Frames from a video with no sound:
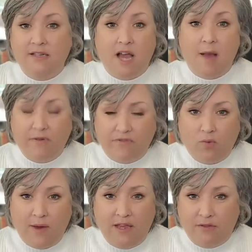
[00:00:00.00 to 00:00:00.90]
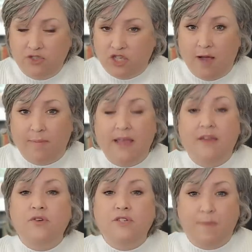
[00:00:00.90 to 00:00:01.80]
on top of her regular job
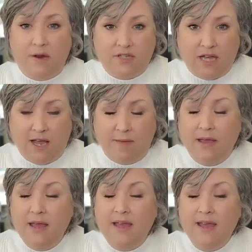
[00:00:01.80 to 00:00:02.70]
in her spare time